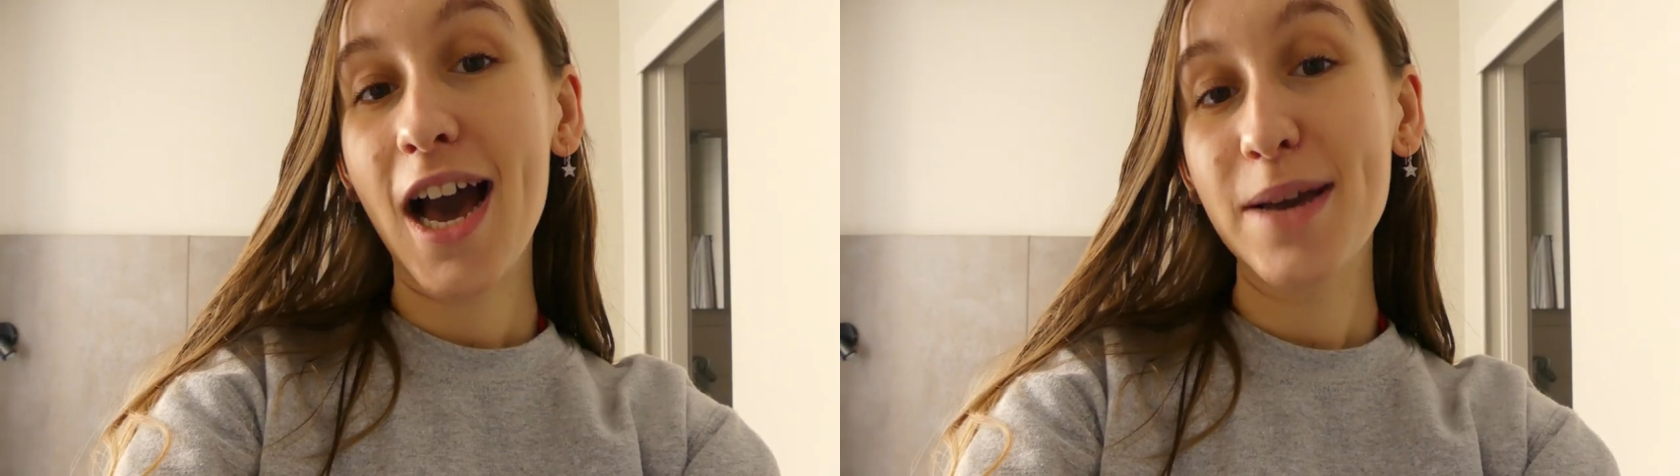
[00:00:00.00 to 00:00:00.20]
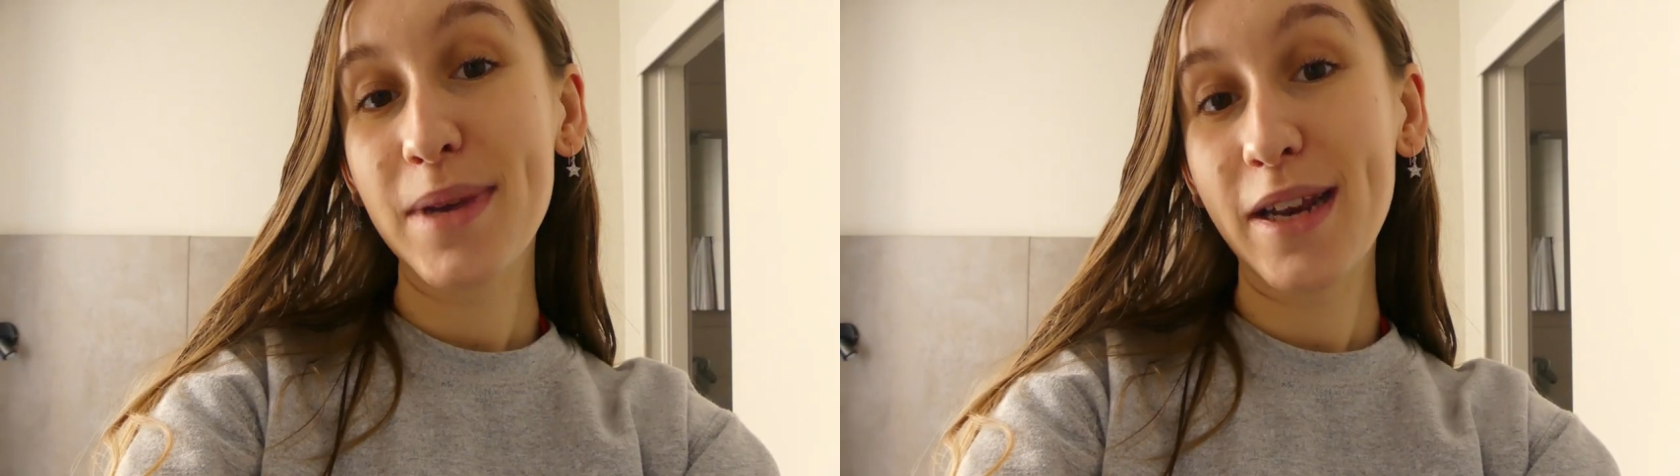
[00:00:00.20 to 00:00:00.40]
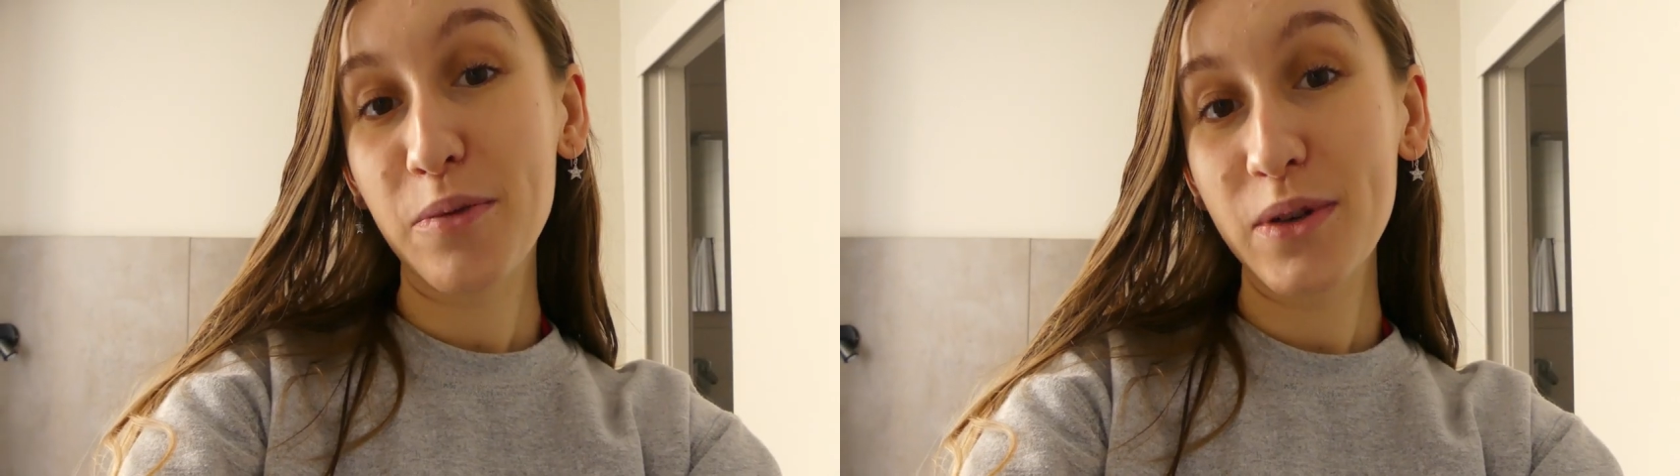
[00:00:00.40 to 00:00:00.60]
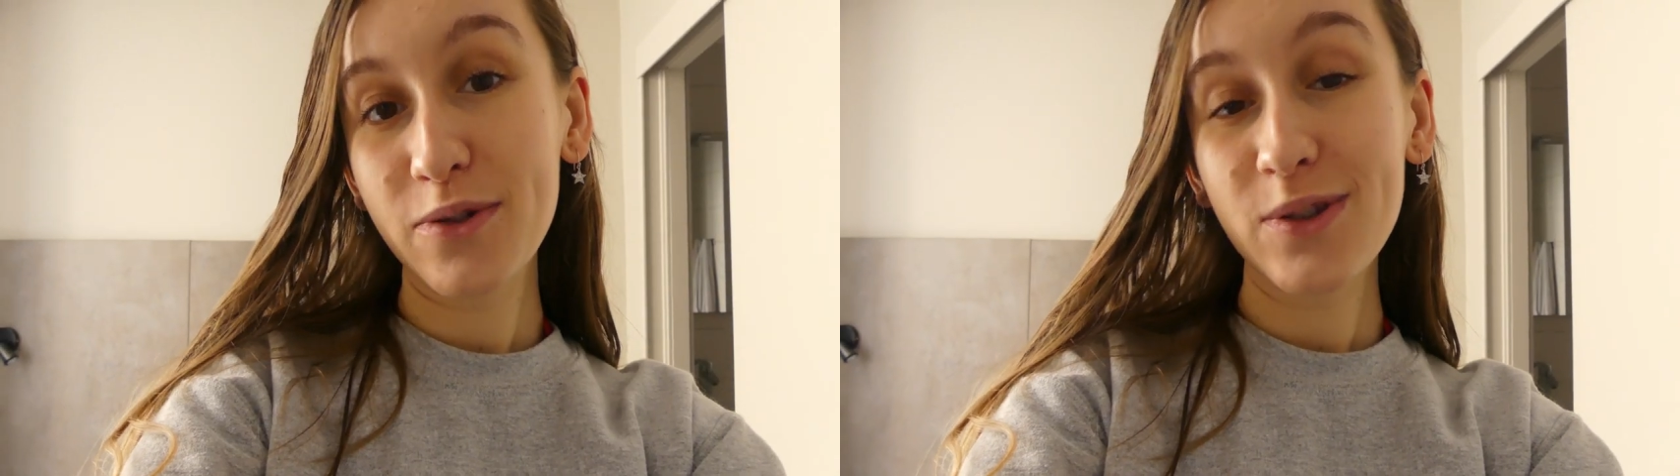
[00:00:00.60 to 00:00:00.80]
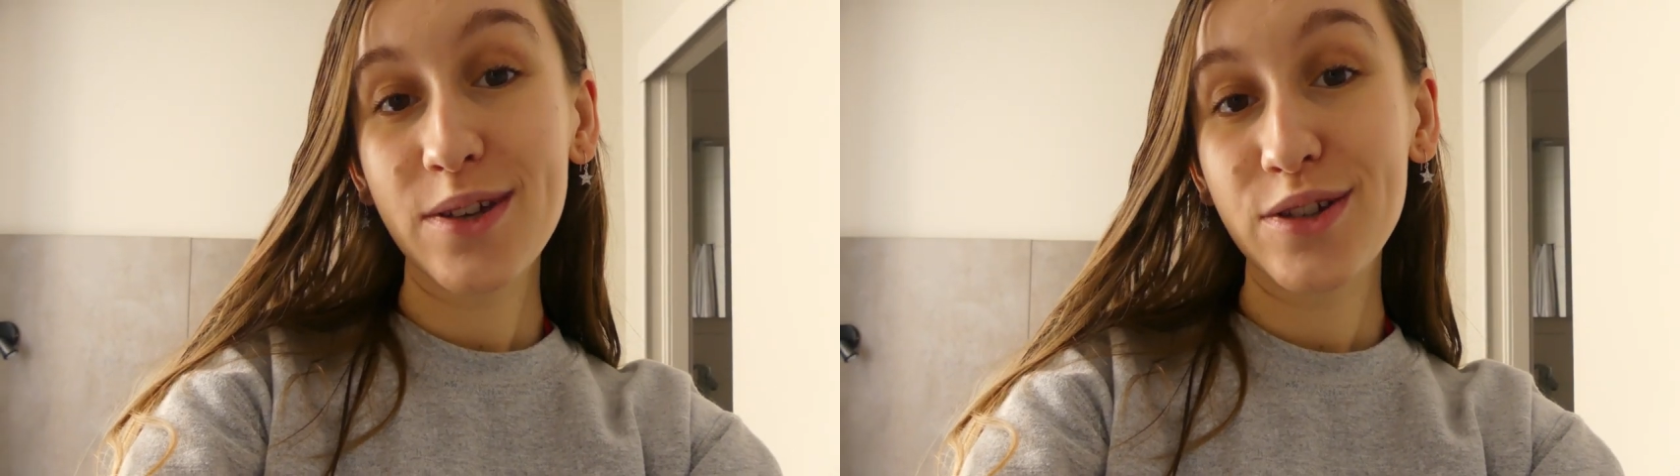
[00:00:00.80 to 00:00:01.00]
I mean, I would
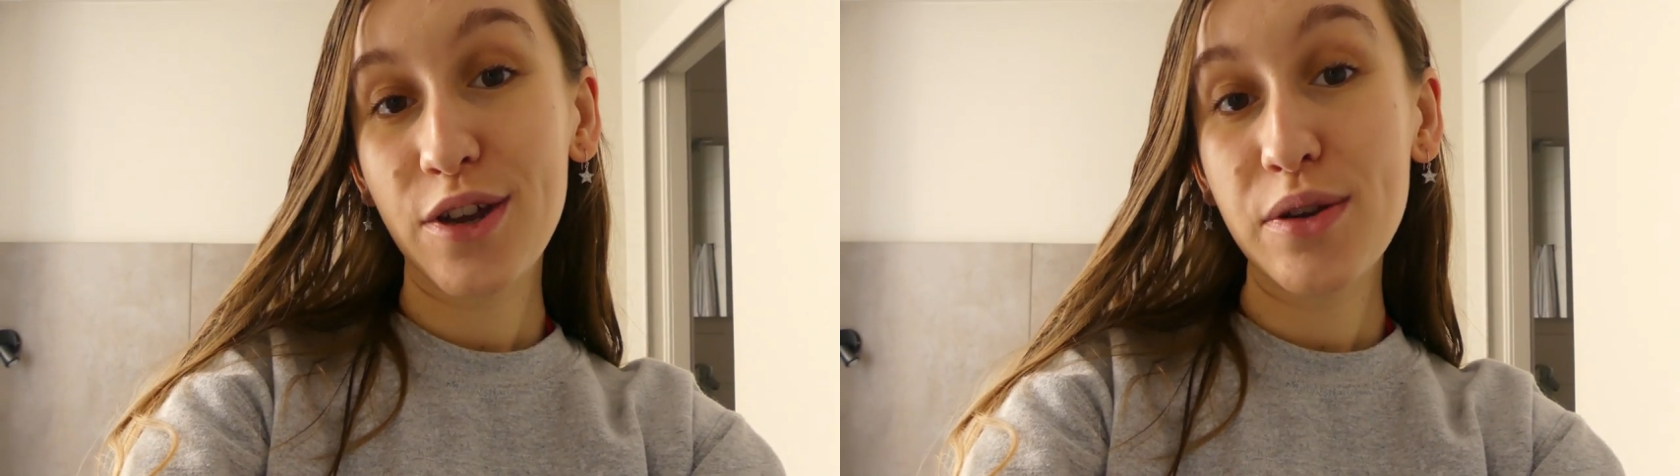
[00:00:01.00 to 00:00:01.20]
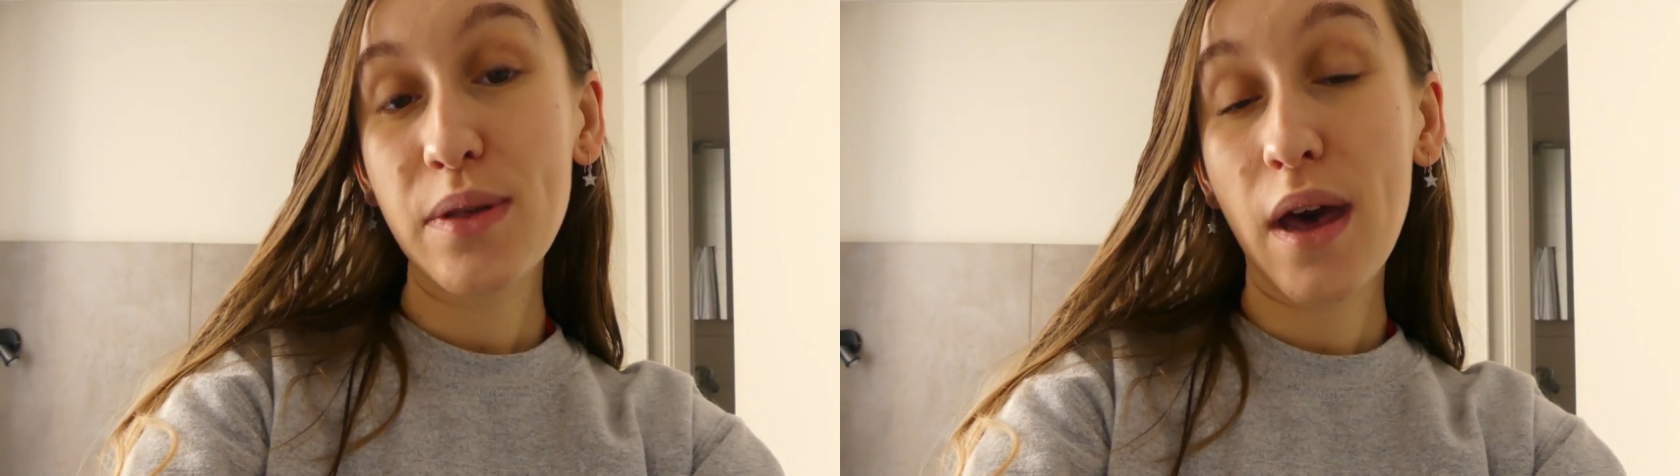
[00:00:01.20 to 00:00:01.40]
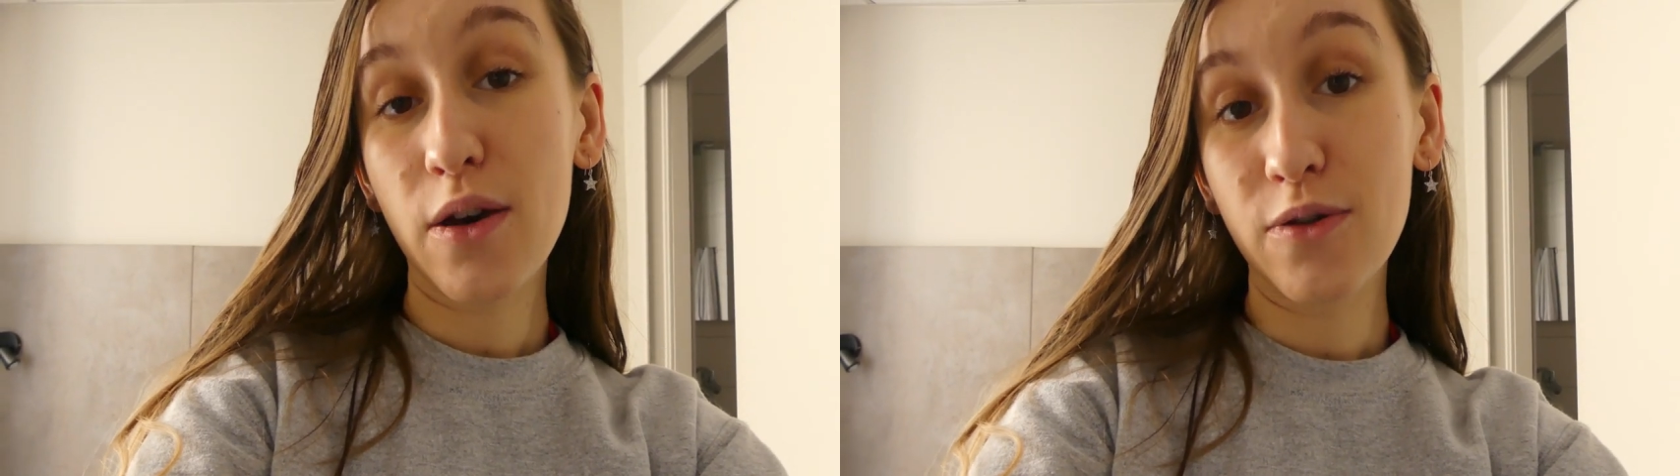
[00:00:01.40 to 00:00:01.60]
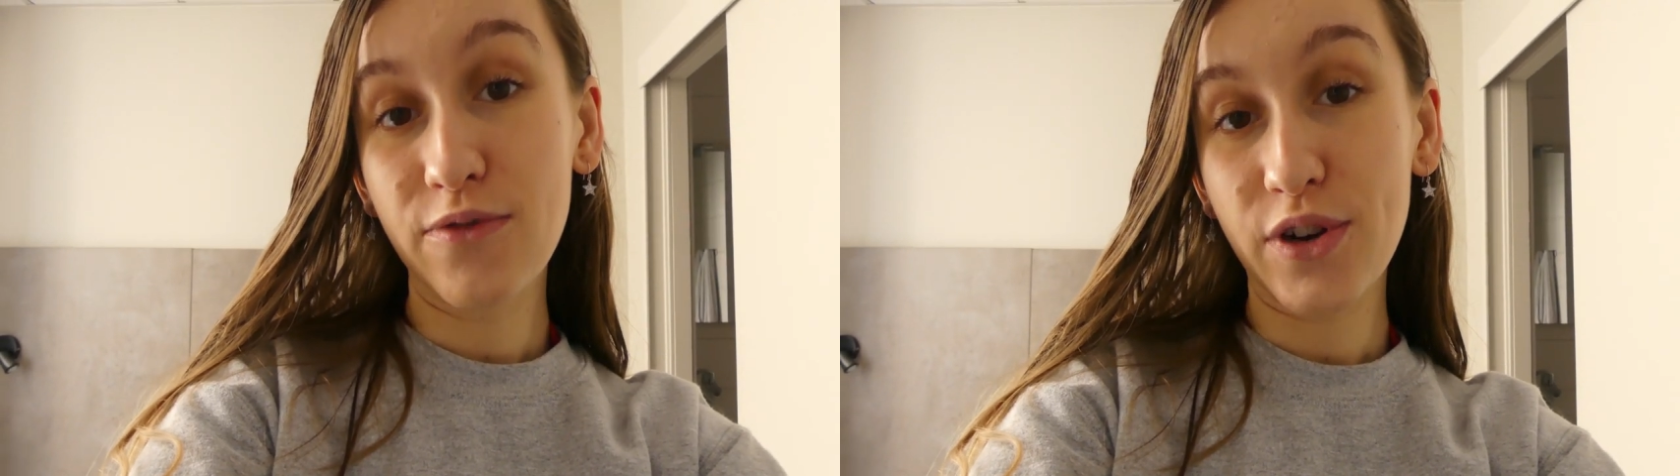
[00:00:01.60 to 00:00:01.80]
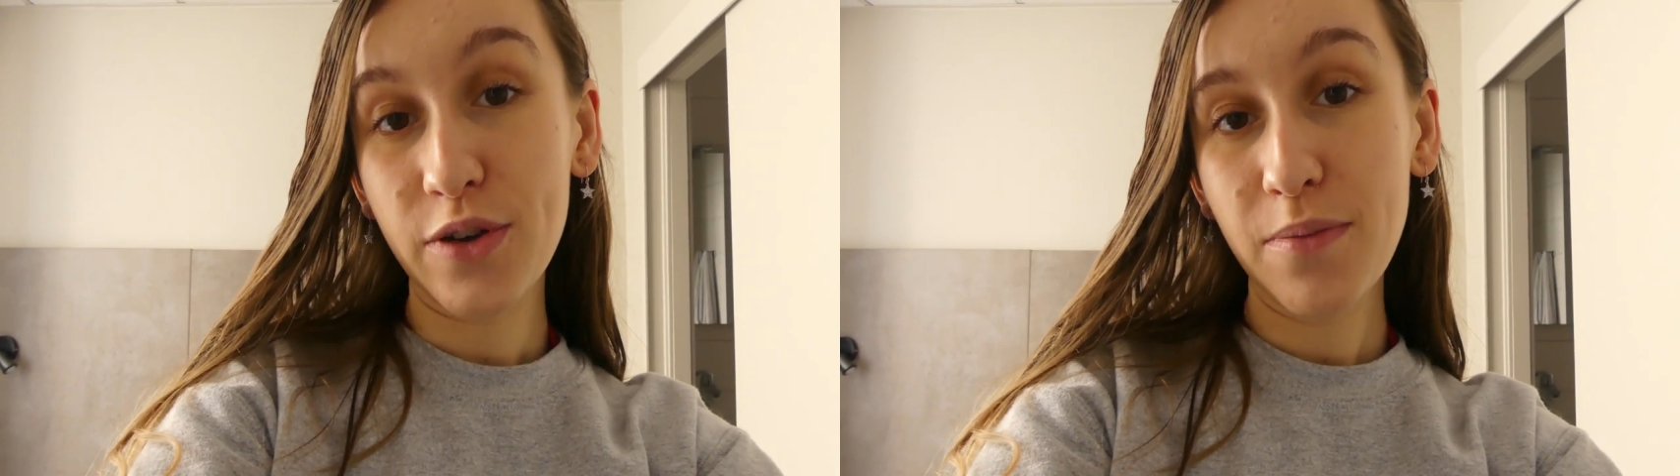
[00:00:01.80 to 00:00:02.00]
also show you the whole
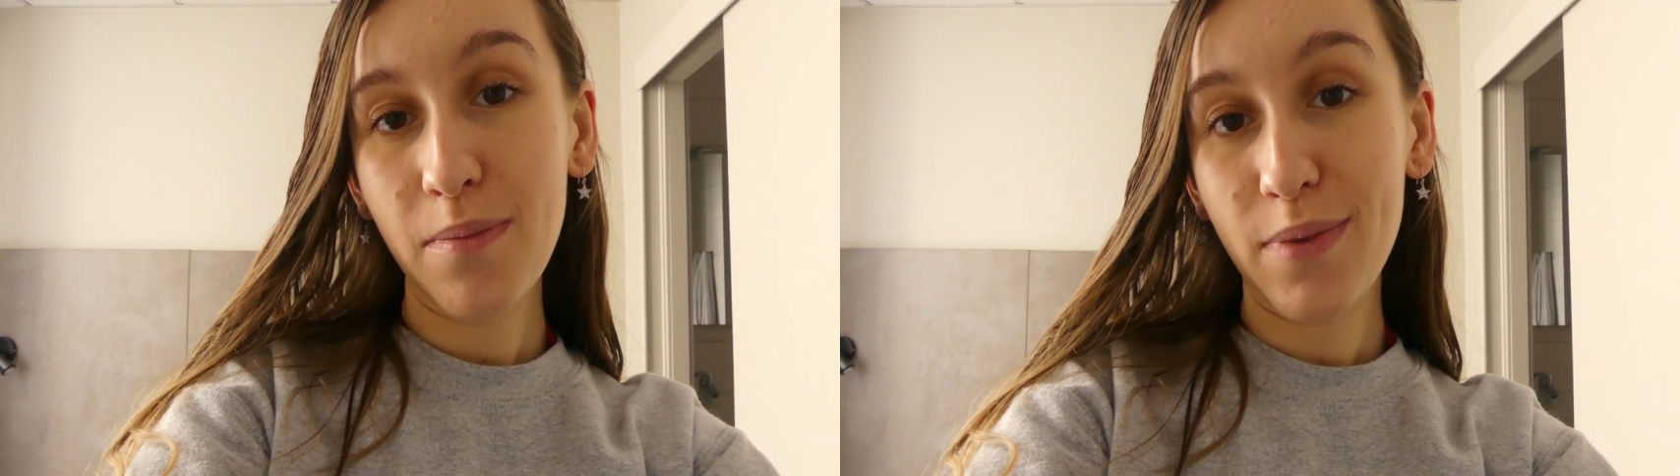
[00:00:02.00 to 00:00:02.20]
room,